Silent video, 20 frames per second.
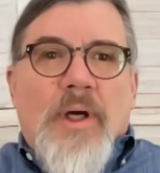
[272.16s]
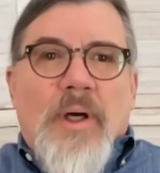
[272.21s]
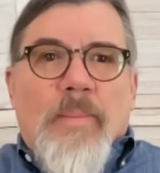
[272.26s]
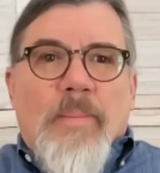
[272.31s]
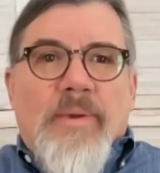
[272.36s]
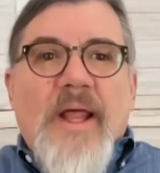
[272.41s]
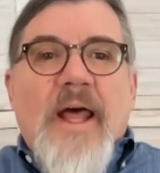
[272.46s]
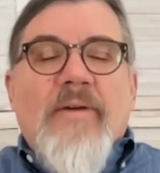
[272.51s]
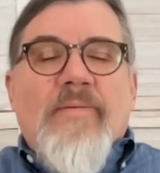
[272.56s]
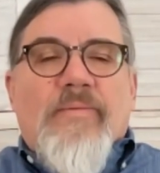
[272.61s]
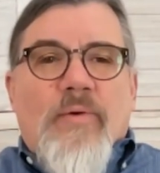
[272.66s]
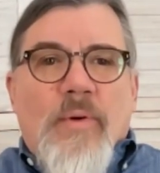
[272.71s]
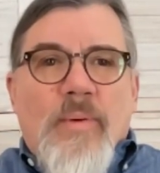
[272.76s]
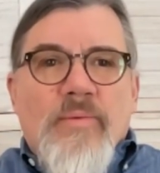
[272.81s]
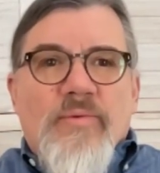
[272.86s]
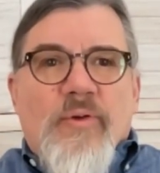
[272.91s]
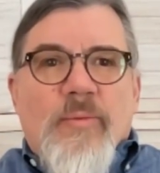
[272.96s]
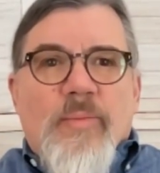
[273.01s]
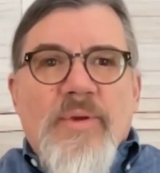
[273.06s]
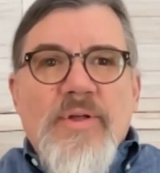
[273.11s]

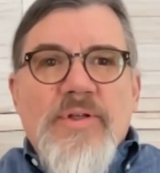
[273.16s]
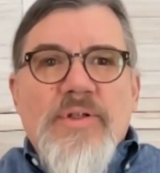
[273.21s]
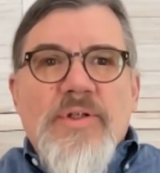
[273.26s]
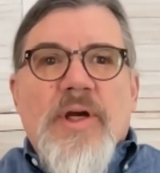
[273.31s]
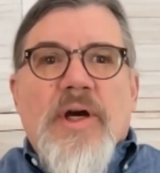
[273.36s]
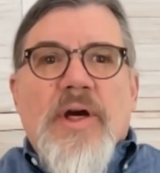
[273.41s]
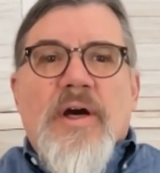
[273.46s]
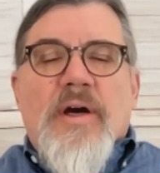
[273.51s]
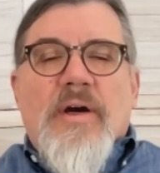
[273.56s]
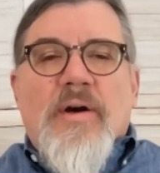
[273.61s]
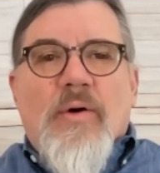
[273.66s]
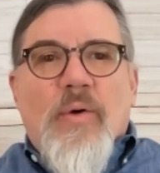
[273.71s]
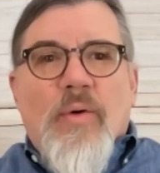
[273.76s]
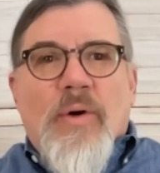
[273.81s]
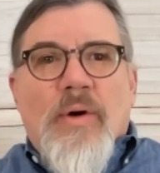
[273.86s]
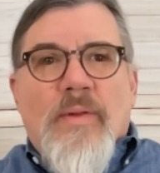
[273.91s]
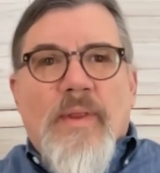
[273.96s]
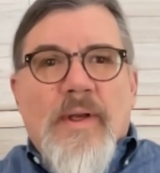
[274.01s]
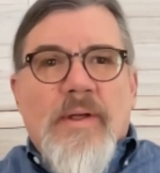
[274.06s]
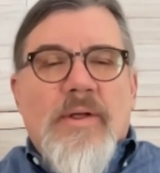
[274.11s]
platforms for PCR
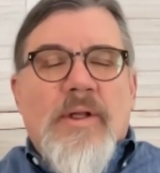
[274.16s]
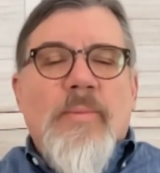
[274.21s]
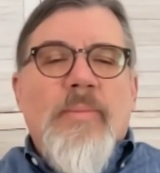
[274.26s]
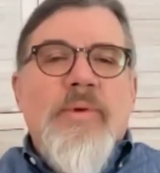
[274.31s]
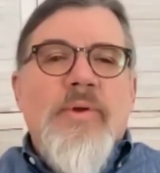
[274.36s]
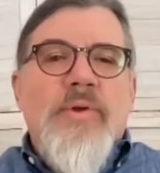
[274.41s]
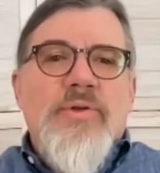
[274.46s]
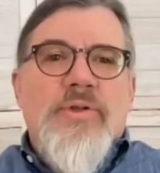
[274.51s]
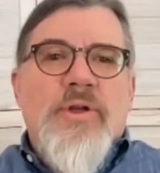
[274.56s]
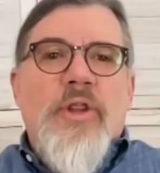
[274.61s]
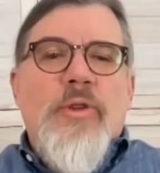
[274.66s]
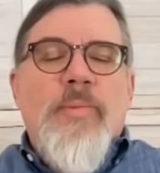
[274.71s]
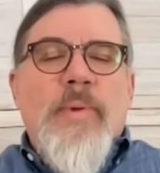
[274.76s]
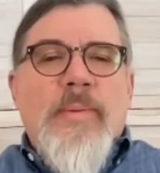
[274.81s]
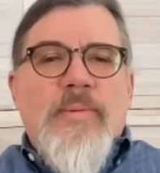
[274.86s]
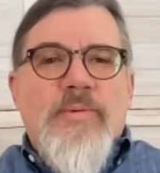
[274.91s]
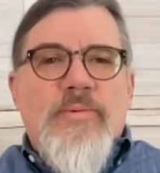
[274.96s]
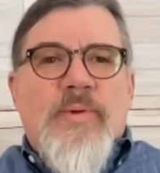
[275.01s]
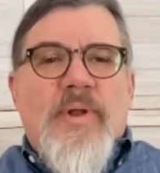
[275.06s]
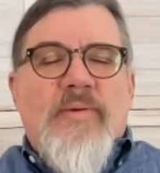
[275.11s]
or that can be used in other
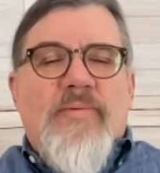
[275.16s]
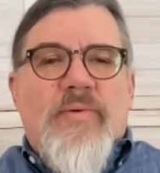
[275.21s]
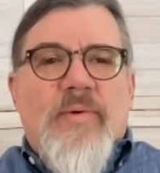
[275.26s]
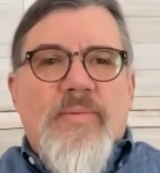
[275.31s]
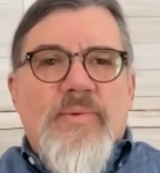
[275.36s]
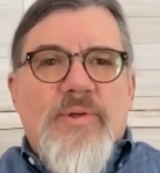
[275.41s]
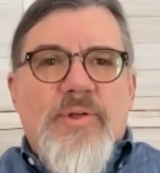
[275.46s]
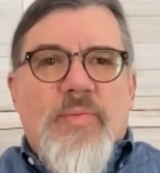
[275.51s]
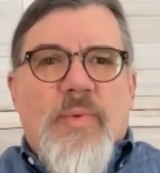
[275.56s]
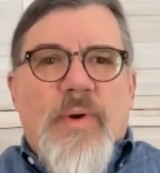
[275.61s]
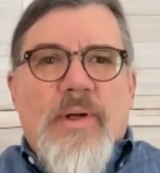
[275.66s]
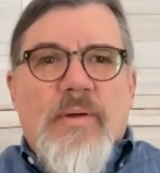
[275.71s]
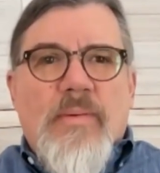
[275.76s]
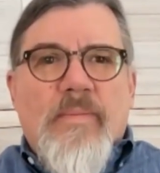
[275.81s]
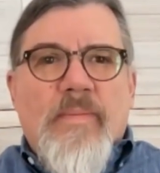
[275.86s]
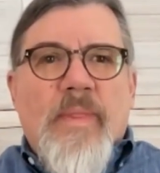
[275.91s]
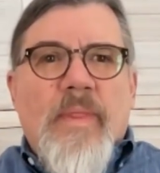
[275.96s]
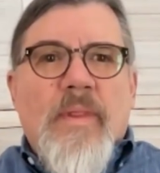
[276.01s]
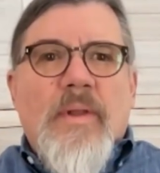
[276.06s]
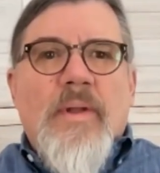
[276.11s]
people's platforms as well.
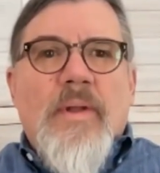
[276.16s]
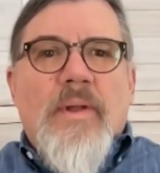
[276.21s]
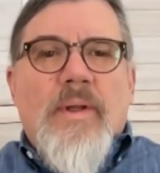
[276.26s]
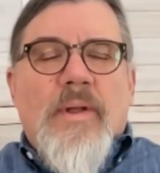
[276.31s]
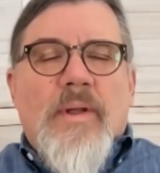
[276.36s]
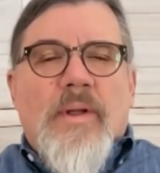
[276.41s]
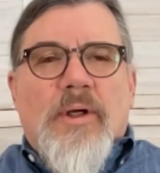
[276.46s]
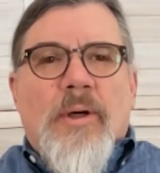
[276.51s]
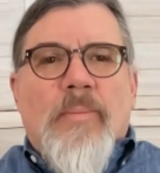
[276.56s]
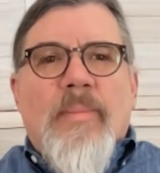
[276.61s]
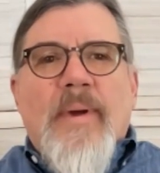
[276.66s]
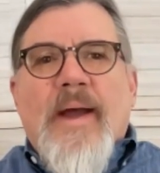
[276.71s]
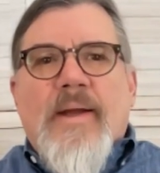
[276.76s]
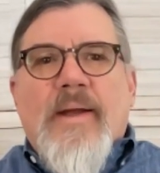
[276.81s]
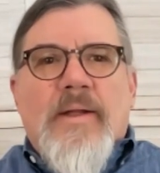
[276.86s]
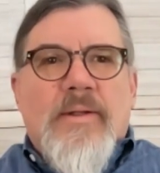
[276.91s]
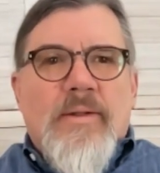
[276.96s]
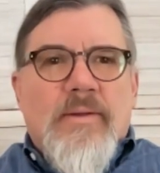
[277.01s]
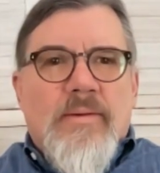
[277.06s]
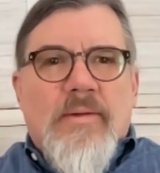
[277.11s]
I'll come
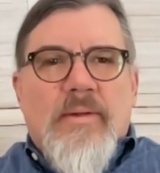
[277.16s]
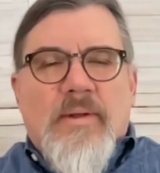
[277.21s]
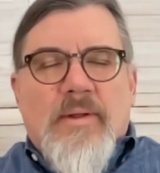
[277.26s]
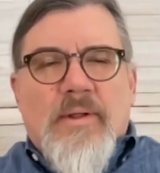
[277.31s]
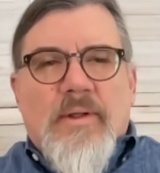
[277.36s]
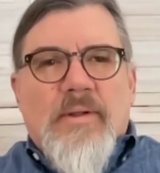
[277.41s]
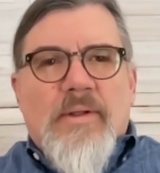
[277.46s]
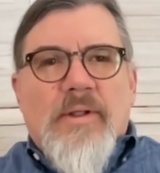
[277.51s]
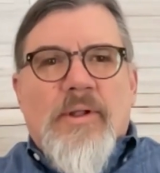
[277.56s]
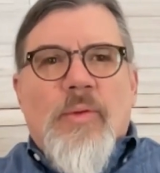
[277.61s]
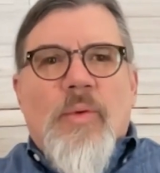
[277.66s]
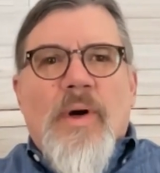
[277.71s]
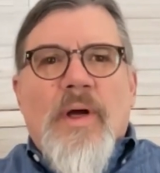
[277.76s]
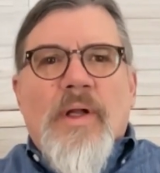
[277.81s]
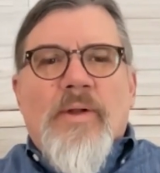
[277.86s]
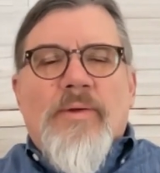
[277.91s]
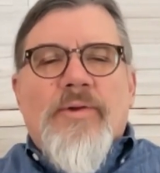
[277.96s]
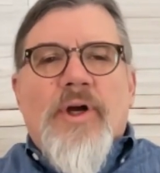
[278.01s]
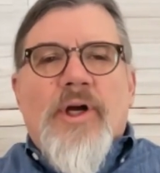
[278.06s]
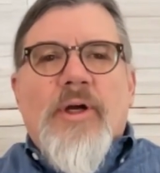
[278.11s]
back in a little while
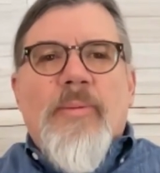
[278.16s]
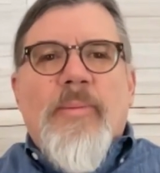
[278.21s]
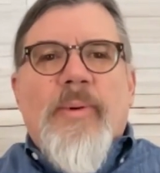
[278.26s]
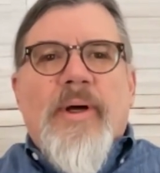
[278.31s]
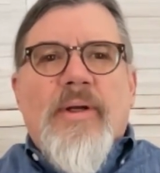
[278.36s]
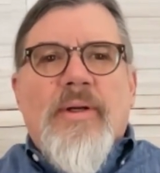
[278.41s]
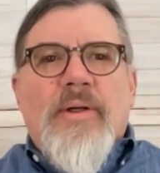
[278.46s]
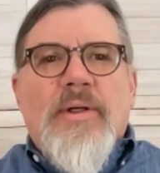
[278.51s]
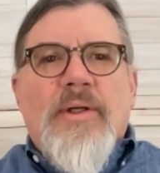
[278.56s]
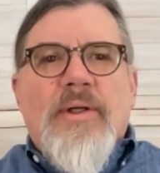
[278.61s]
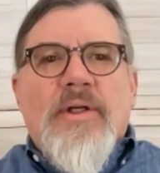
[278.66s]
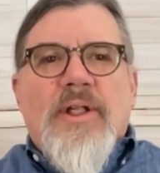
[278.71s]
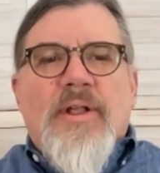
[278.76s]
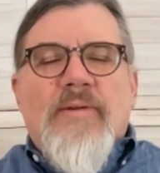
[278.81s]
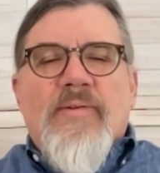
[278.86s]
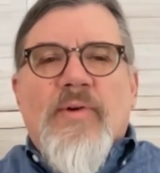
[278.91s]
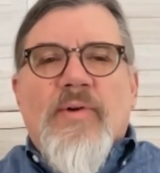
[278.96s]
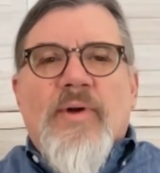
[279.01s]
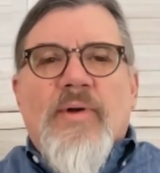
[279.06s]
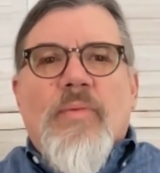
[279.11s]
and talk about
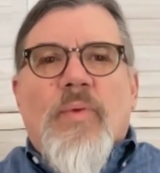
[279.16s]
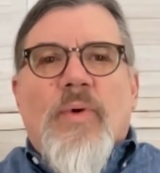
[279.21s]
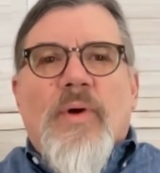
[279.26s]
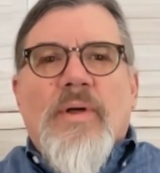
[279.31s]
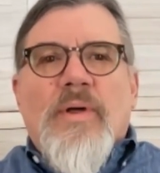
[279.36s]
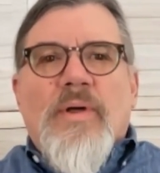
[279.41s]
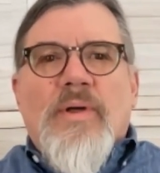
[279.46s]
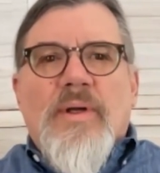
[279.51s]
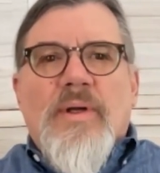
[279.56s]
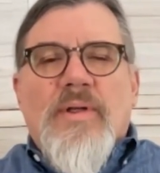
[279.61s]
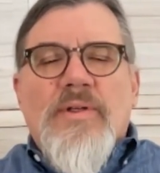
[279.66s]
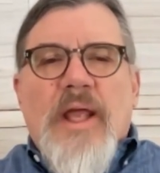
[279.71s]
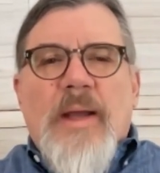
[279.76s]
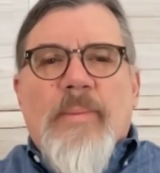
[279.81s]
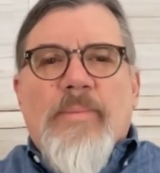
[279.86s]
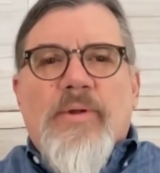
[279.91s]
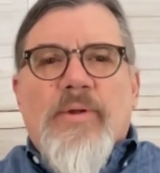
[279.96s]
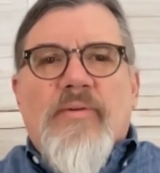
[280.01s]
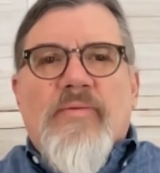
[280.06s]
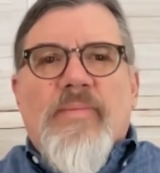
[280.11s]
even one
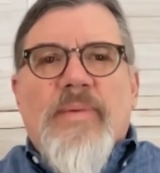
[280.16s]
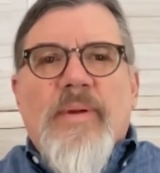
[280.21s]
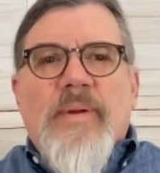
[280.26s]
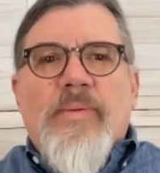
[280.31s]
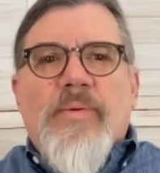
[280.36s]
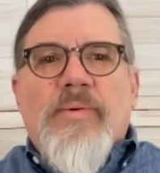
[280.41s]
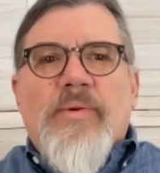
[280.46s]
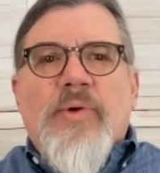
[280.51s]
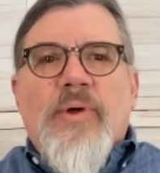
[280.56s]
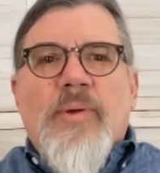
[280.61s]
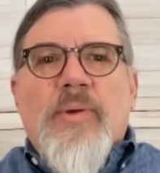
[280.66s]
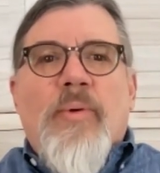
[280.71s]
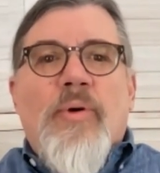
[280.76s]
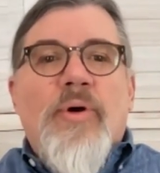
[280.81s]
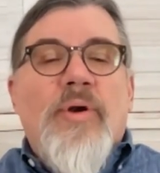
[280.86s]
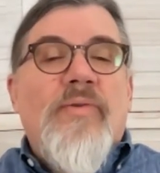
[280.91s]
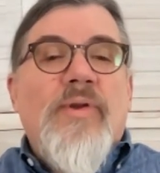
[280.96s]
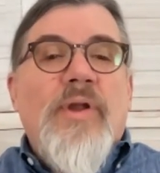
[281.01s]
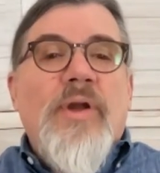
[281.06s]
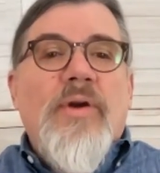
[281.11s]
example of people doing
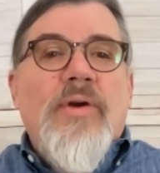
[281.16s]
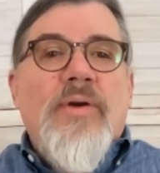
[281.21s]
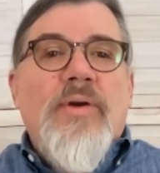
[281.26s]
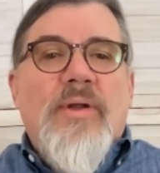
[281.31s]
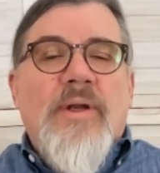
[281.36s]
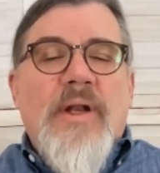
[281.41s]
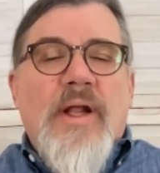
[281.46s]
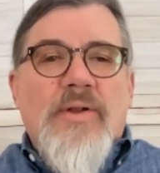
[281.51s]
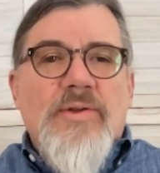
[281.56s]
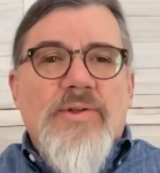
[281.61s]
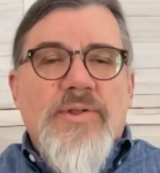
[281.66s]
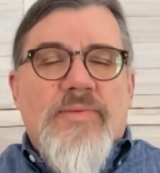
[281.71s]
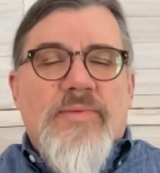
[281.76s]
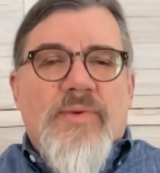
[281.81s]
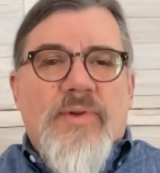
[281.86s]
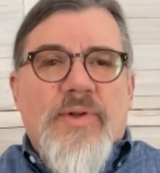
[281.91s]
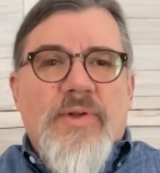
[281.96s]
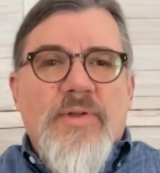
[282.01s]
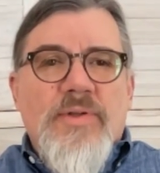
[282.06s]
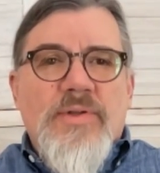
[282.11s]
point-of-care analysis for
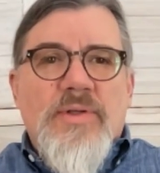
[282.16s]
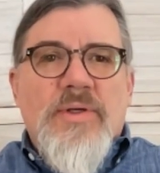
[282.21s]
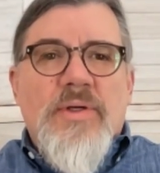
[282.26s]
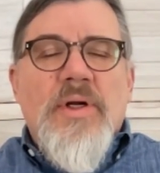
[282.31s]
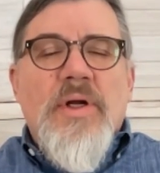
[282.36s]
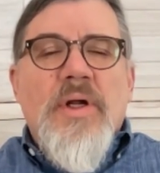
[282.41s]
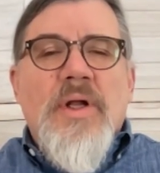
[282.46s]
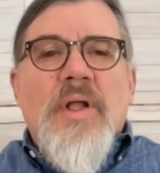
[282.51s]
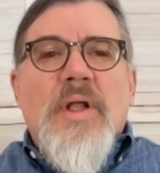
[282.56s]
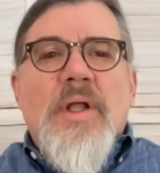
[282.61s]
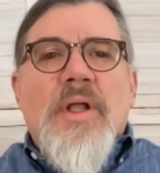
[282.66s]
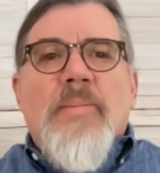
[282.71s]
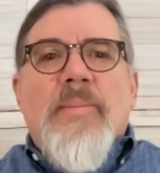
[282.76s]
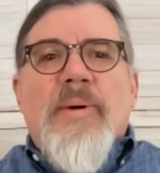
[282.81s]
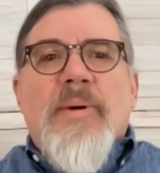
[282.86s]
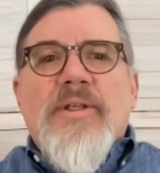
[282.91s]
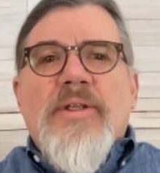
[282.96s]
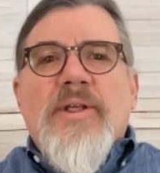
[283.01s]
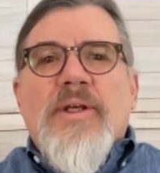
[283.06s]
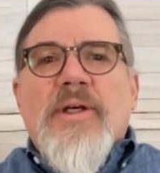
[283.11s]
this.
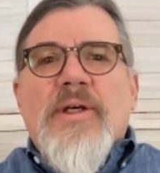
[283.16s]
But